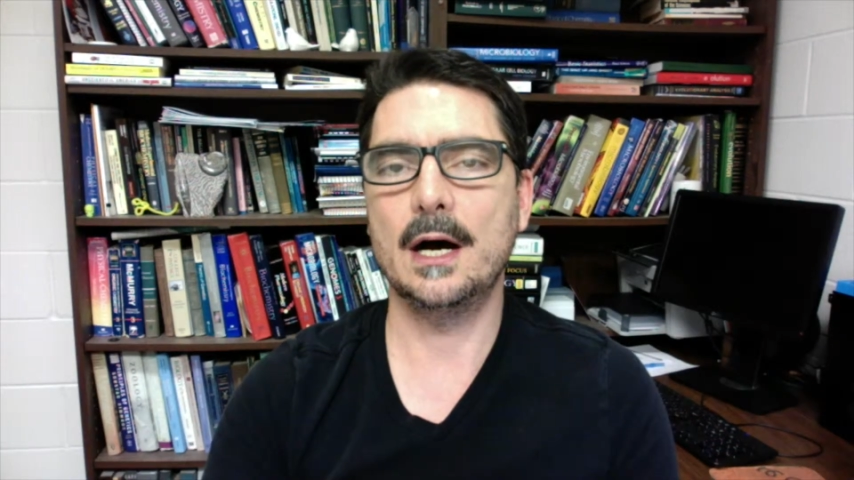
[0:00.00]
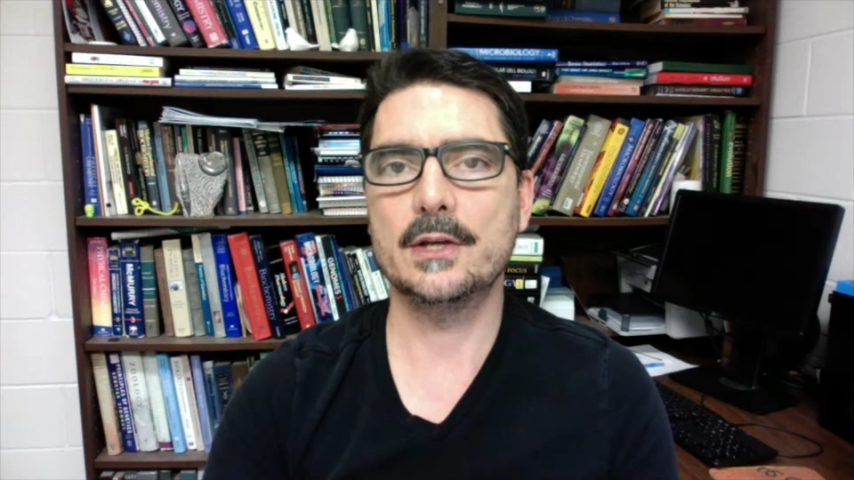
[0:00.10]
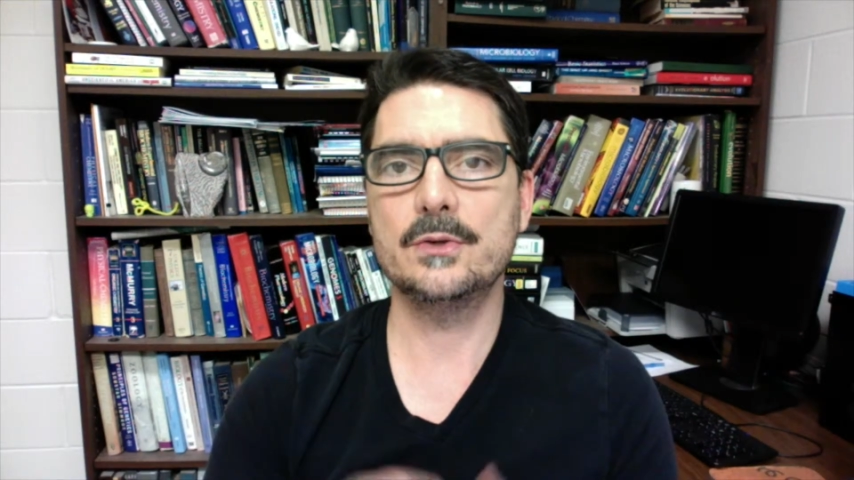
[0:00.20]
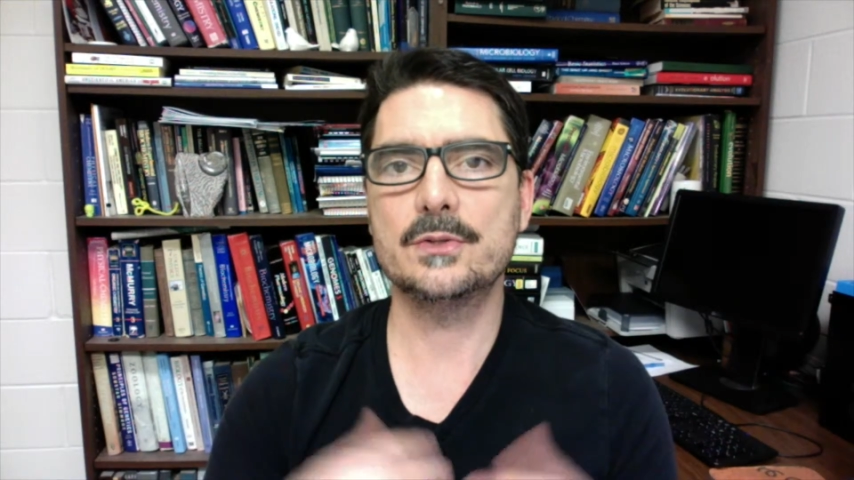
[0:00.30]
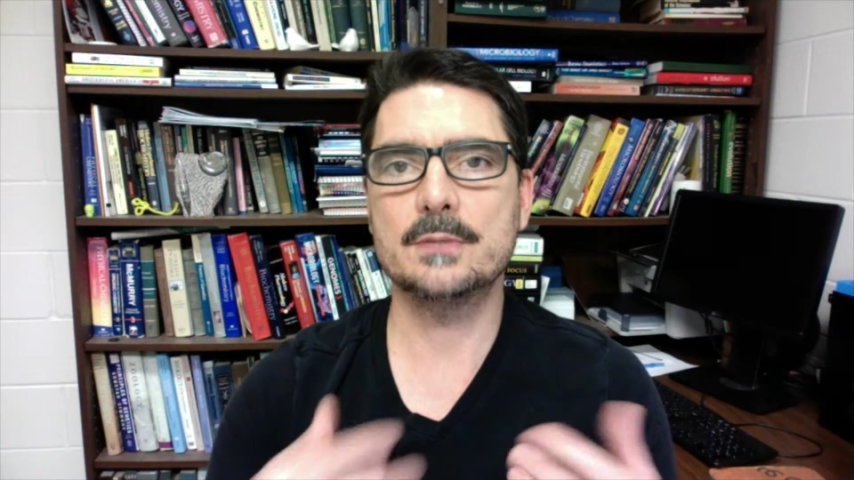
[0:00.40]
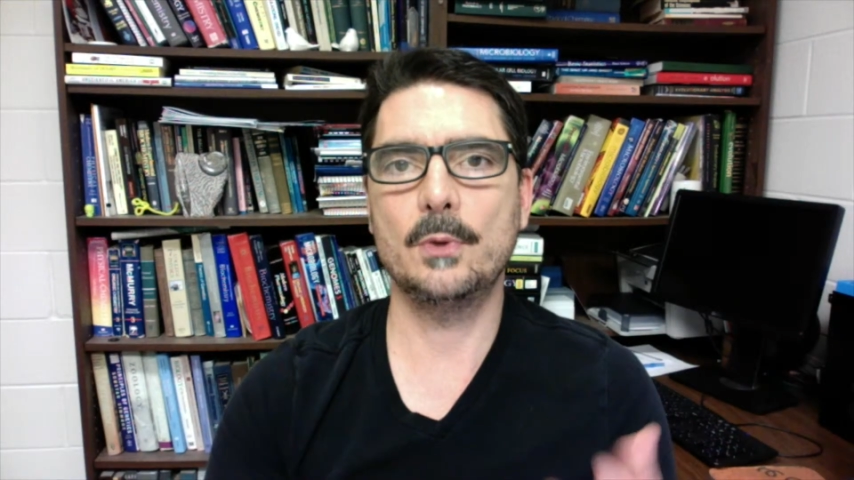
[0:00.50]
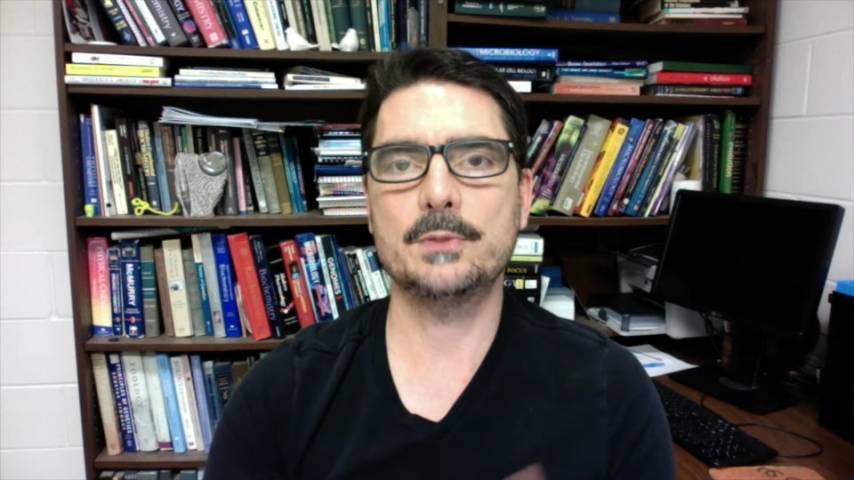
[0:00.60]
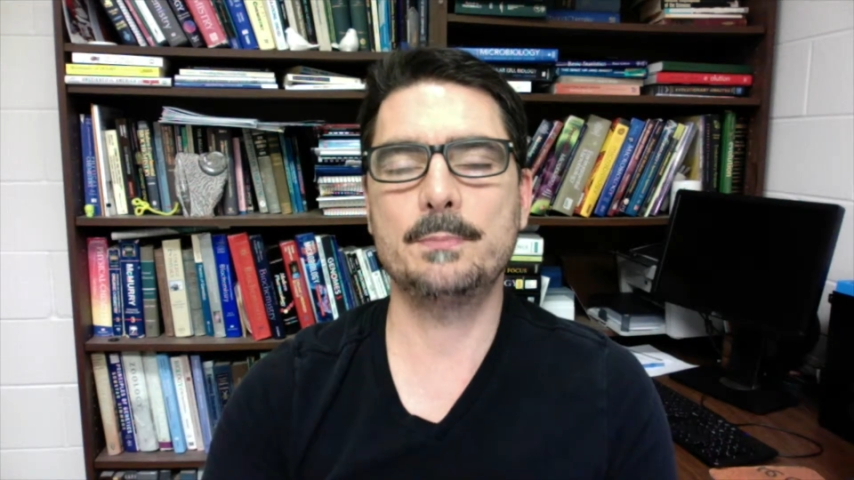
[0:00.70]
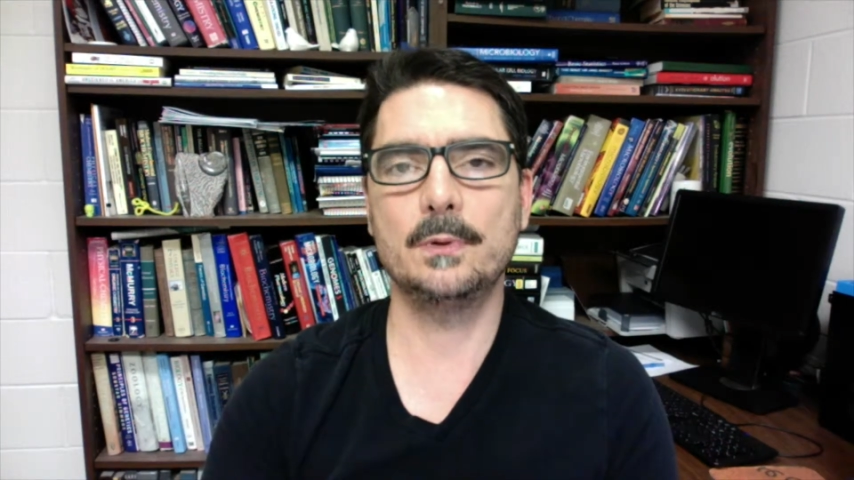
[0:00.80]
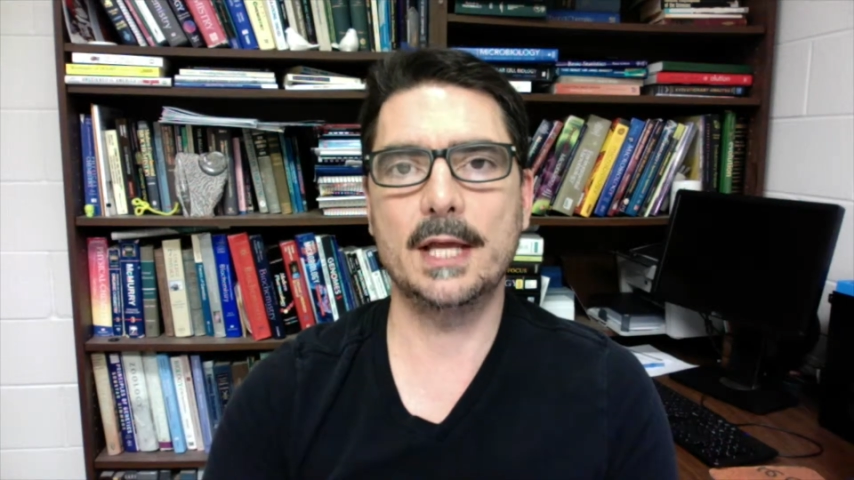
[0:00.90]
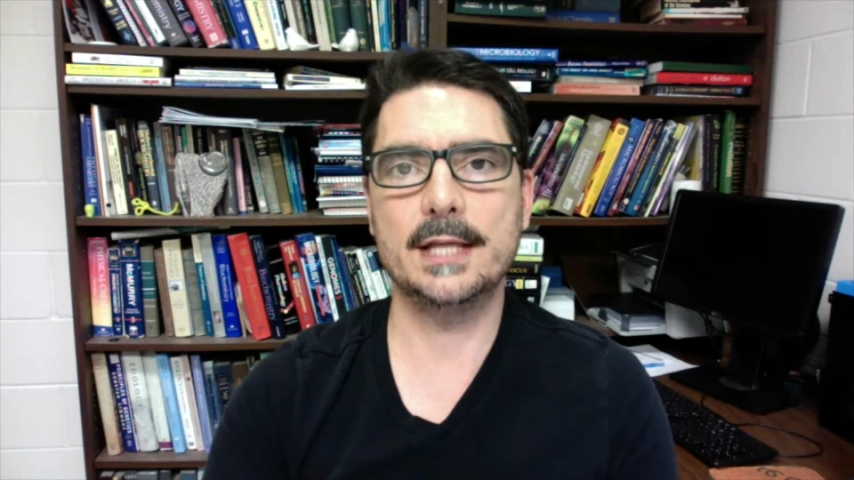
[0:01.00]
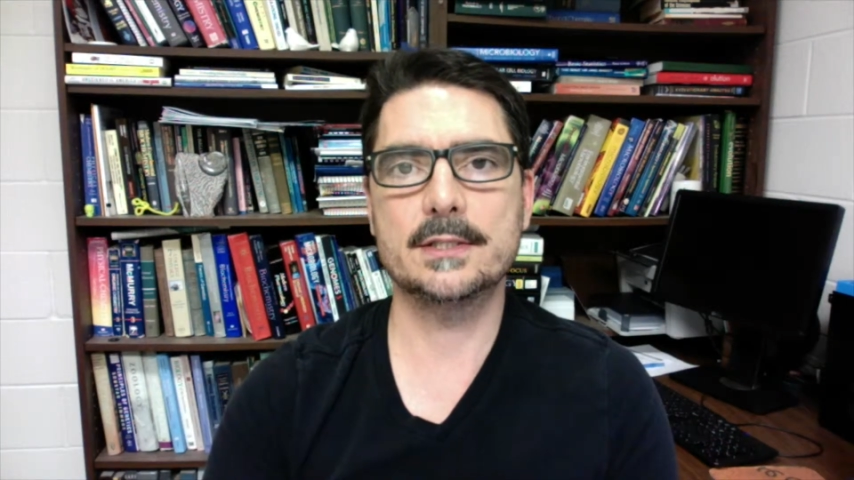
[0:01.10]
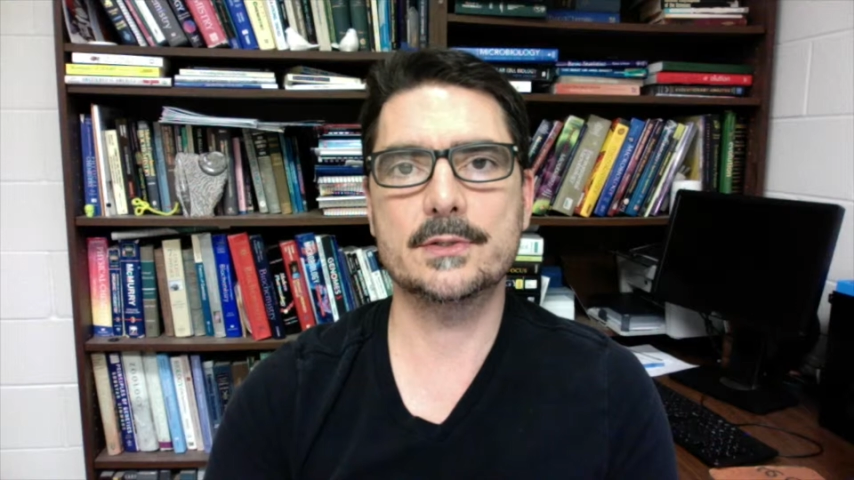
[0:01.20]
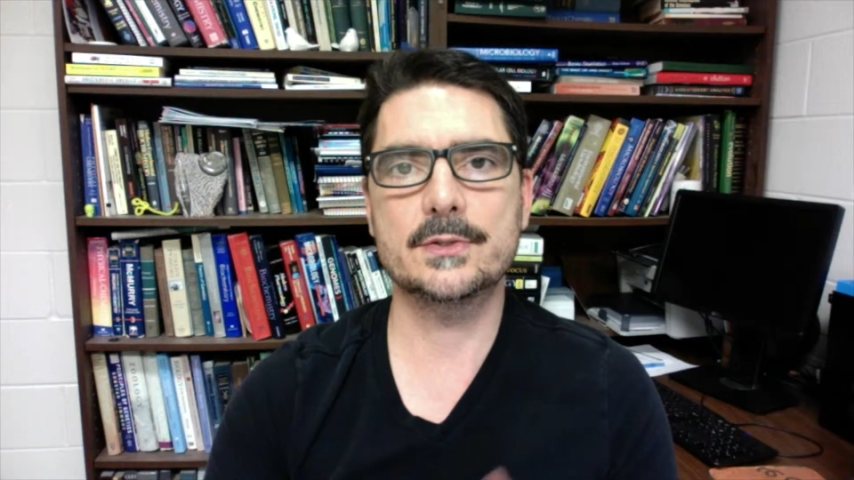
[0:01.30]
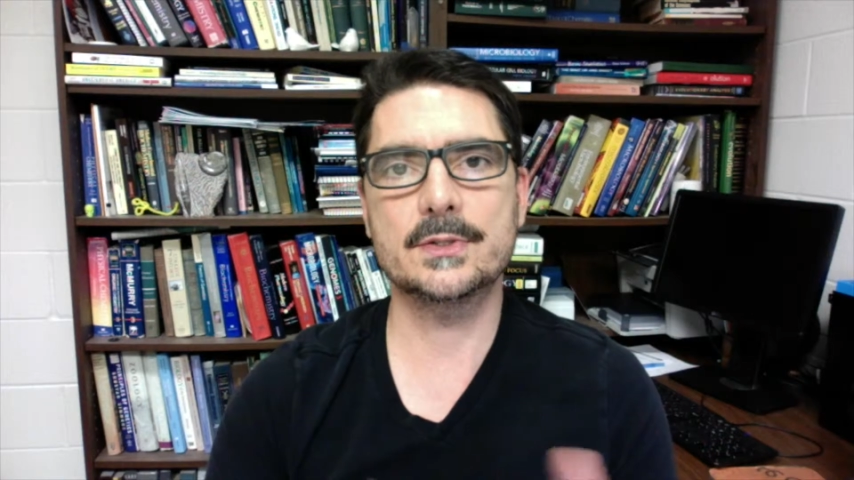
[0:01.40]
uses multiple lenses.